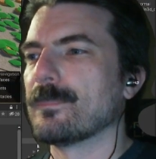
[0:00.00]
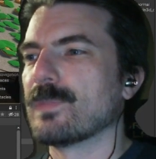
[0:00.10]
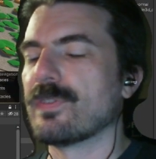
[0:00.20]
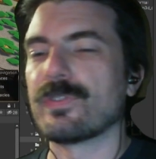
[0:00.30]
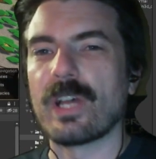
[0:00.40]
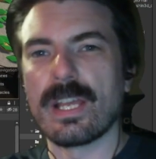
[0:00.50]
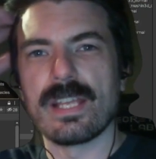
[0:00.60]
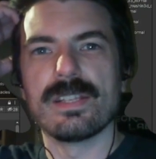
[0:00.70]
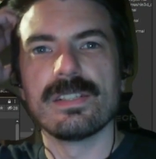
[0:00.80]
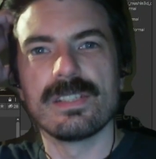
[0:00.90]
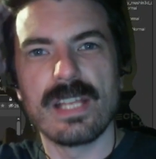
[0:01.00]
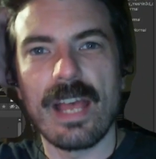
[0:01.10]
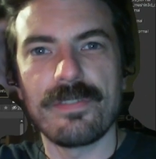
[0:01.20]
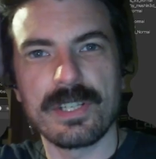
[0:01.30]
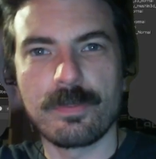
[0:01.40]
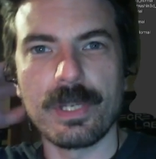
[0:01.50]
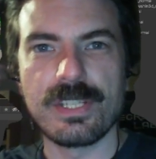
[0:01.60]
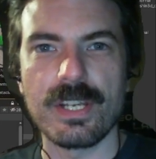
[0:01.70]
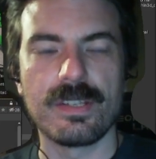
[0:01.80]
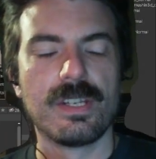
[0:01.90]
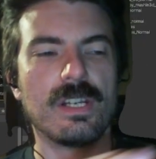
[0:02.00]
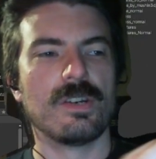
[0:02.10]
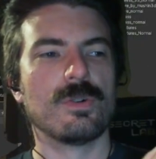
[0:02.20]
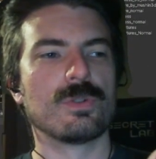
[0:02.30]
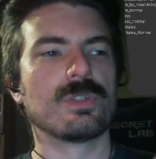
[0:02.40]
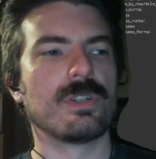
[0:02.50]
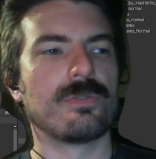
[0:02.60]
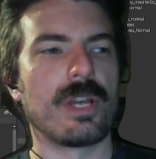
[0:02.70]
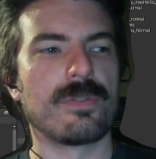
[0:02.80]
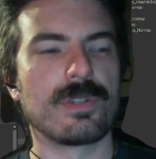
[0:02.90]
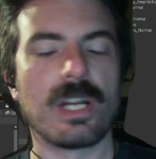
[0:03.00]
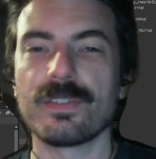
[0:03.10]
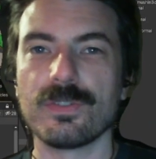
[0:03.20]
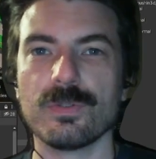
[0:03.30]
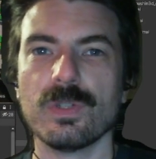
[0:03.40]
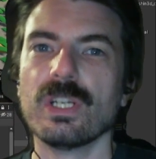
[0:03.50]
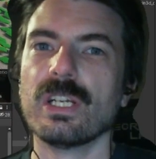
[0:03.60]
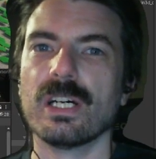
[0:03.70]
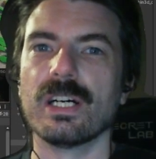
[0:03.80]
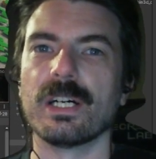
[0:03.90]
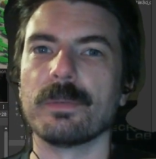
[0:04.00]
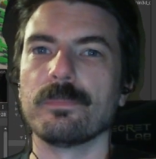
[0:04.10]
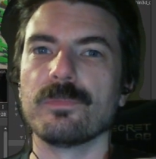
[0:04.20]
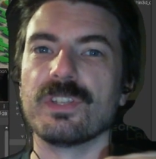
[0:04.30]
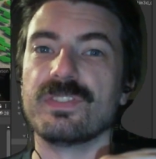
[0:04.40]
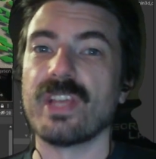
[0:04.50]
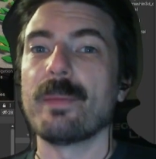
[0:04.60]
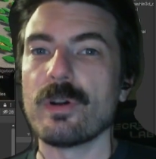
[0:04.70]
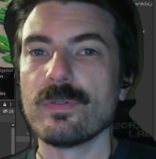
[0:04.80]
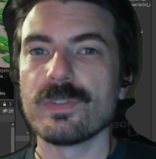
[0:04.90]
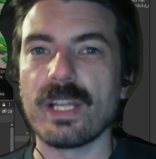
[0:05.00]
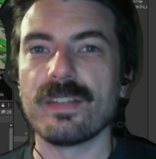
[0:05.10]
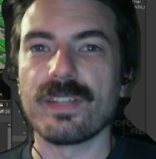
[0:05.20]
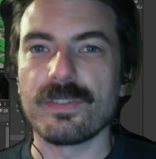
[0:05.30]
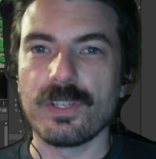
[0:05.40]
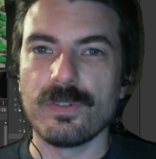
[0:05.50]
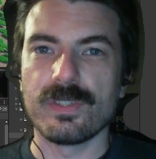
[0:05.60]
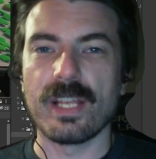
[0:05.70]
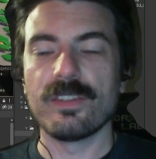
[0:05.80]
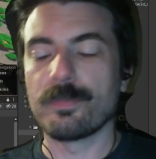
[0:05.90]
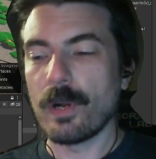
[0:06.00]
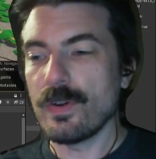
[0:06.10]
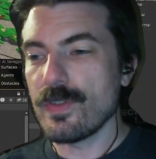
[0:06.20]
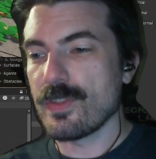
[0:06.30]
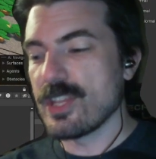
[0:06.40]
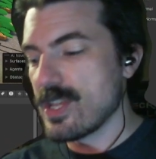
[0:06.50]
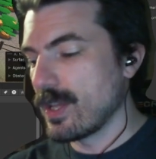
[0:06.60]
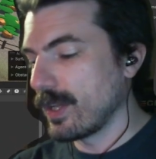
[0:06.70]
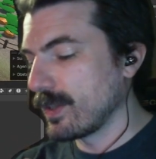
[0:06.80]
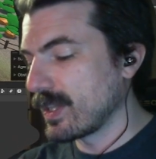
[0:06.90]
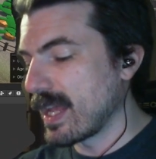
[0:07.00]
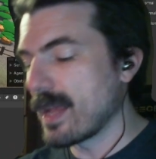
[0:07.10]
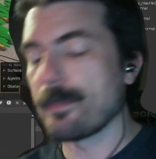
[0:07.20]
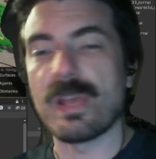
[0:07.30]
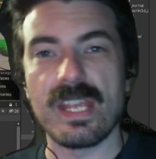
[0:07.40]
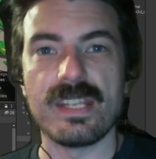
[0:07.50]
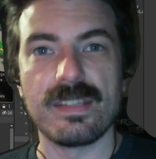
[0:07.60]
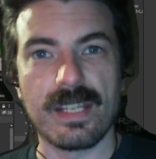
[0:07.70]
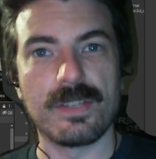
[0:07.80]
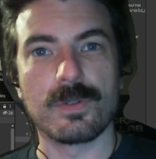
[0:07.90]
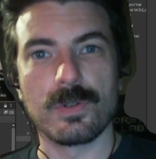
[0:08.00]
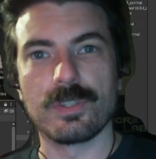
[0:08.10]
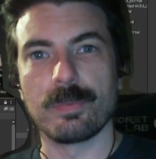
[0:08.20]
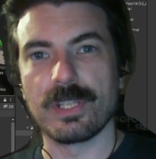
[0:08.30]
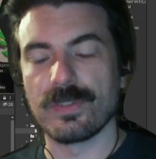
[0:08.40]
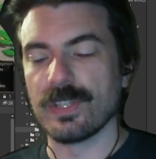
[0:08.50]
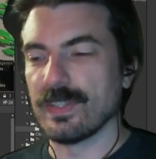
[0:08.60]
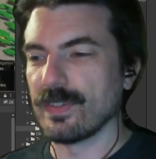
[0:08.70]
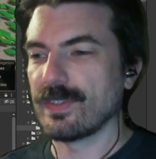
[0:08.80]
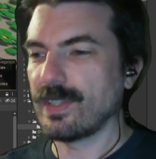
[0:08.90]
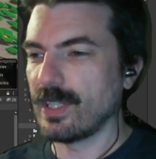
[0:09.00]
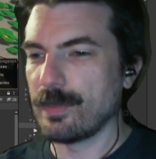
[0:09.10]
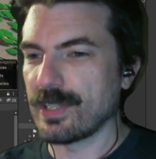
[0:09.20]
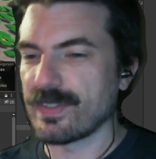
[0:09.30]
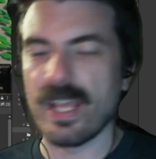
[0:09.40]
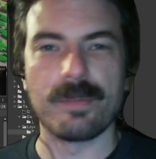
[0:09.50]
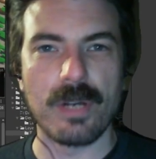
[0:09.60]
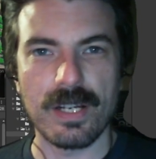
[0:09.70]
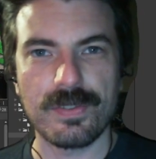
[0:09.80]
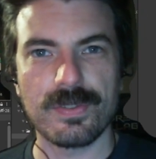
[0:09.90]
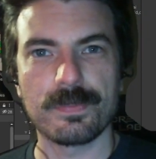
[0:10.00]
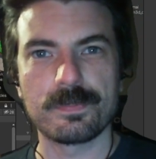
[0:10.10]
If I haven't explained yet, or if I forgot to, the demo that is out there, that is part of the campaign that you're going to play. So this isn't going to be a sandbox.